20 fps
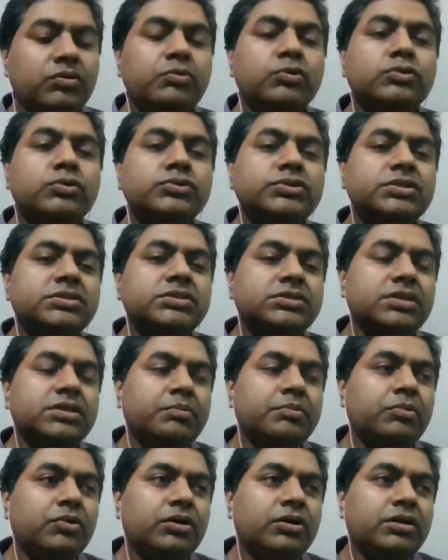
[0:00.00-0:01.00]
more question, sir,
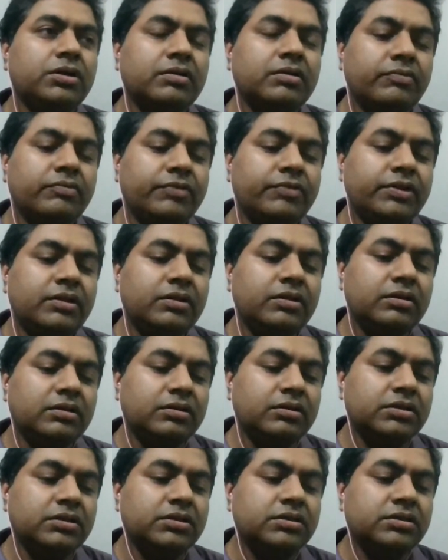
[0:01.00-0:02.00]
about when
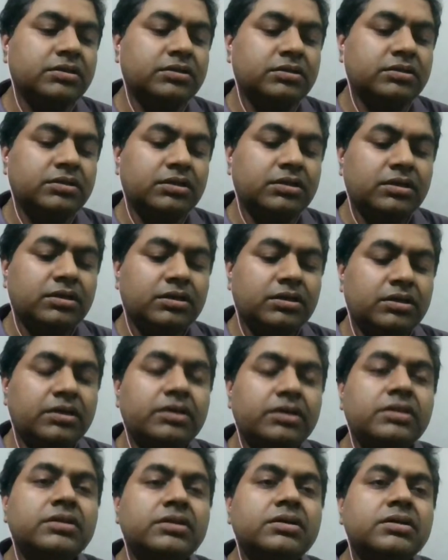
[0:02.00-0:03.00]
the
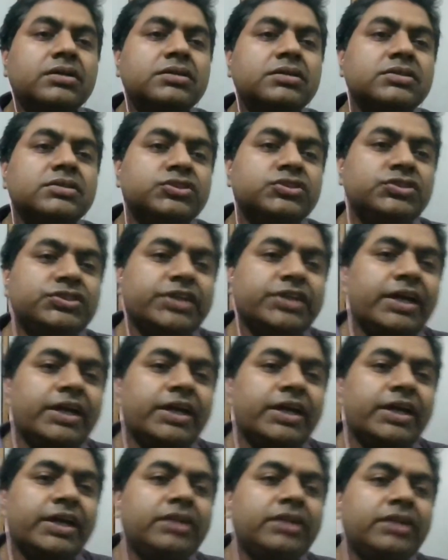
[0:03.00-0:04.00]
in the
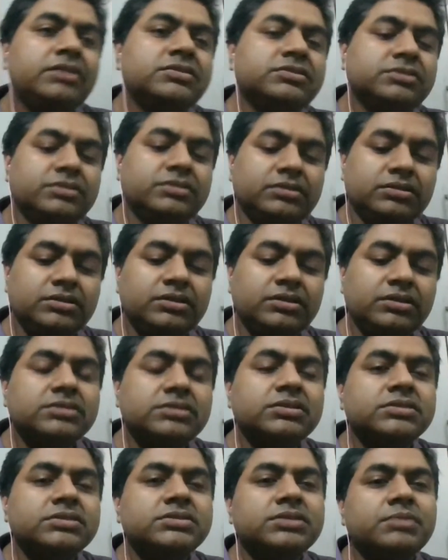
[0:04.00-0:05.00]
child, sir,
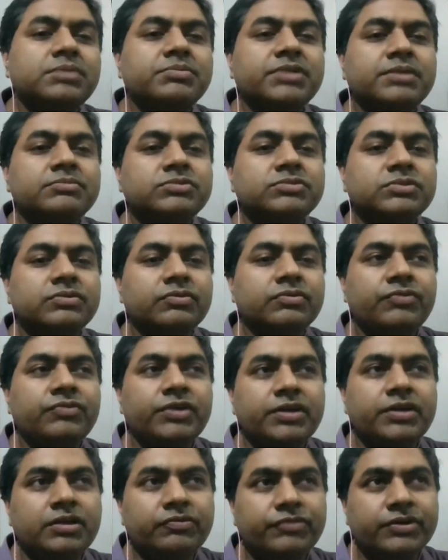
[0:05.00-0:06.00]
it is sometimes
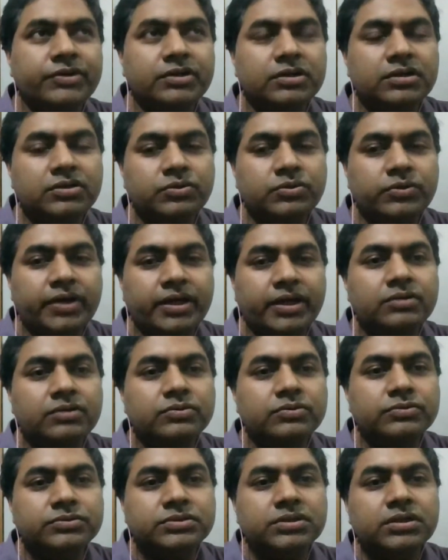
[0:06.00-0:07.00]
very difficult to
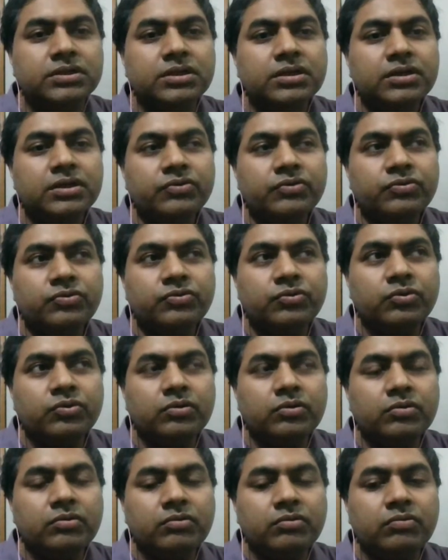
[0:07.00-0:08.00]
diagnose.
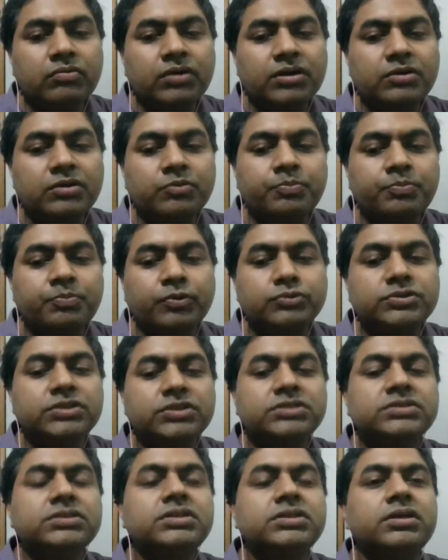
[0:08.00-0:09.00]
So, what
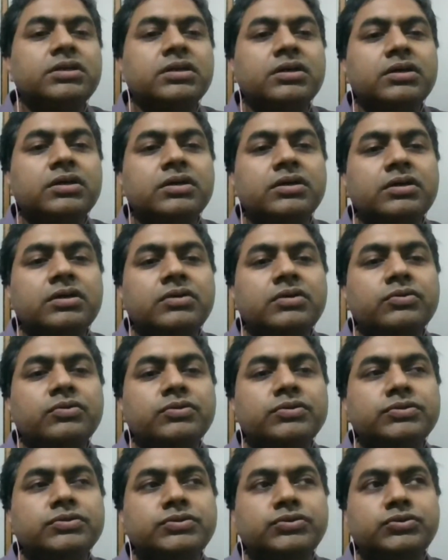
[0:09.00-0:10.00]
procedure you
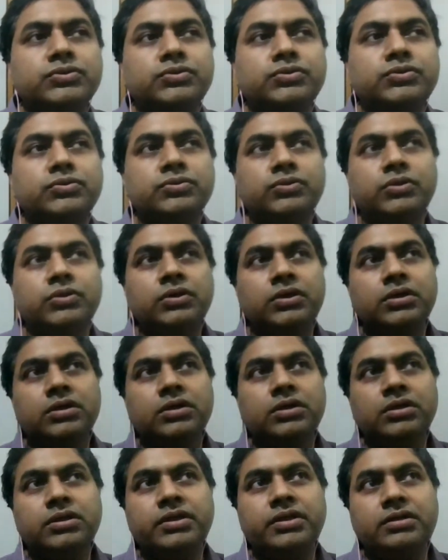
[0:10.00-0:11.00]
used to do
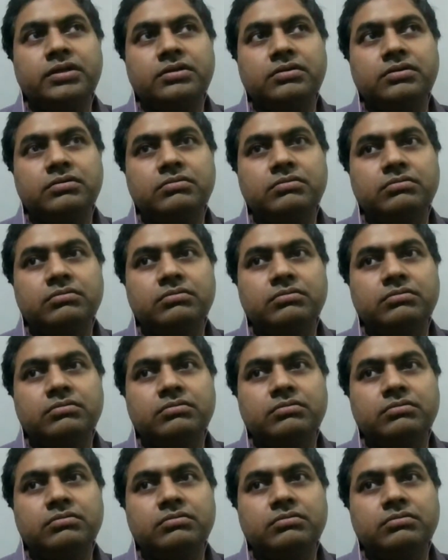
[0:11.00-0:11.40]
that